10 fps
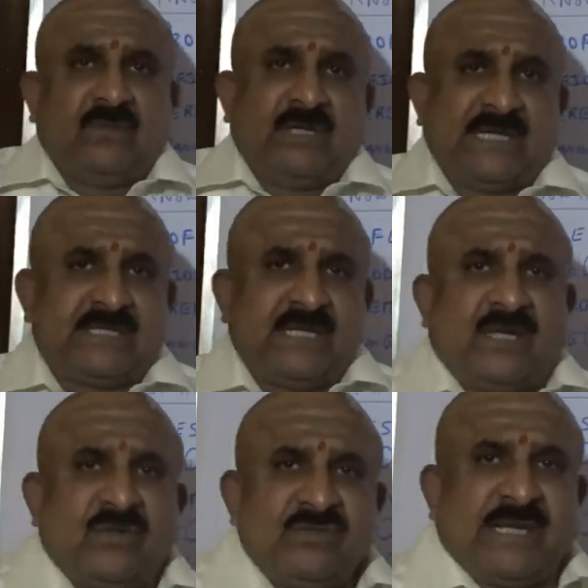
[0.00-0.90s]
Well, let's
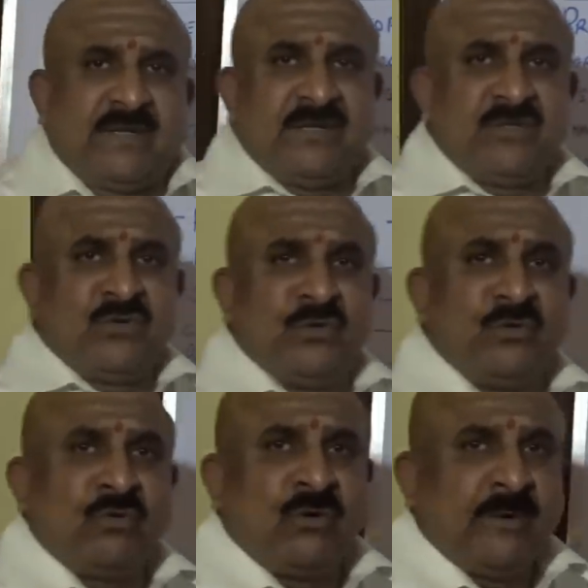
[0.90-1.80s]
see how Saturn is
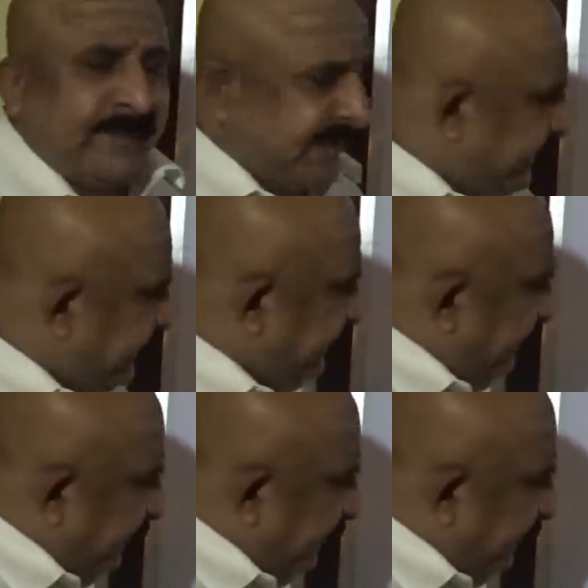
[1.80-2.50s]
going to cooperate.